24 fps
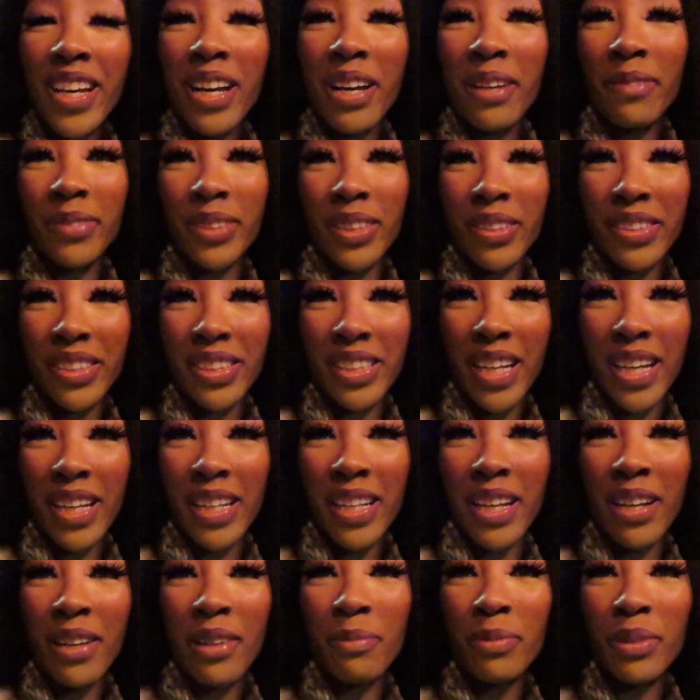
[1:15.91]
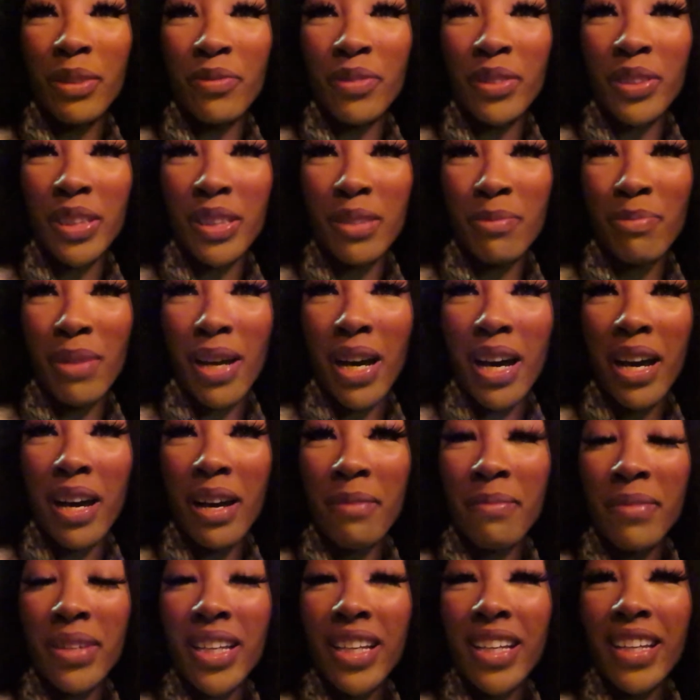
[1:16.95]
I'm so excited. I hope the food is
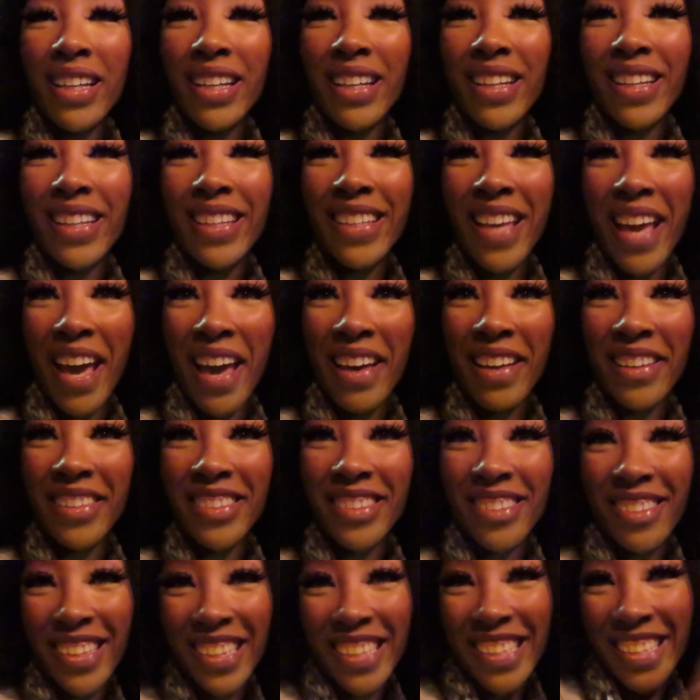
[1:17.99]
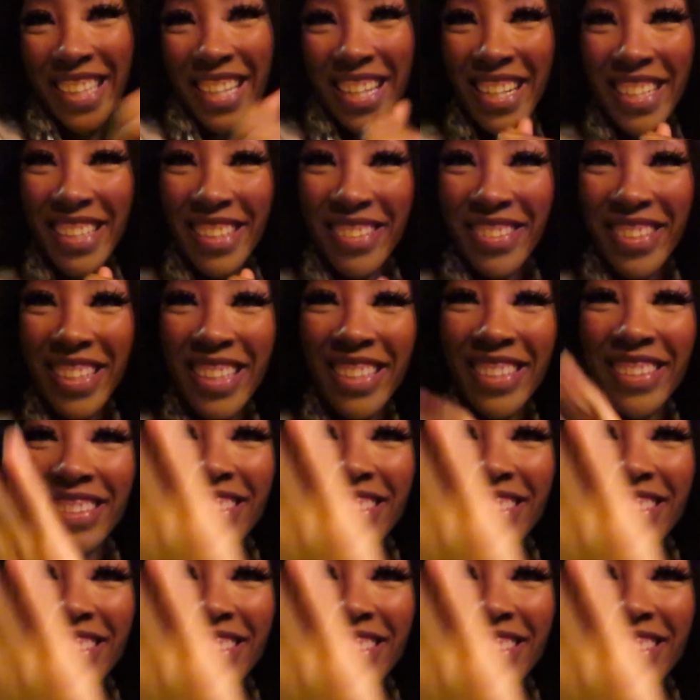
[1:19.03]
bomb. Yeah, so let's get into it.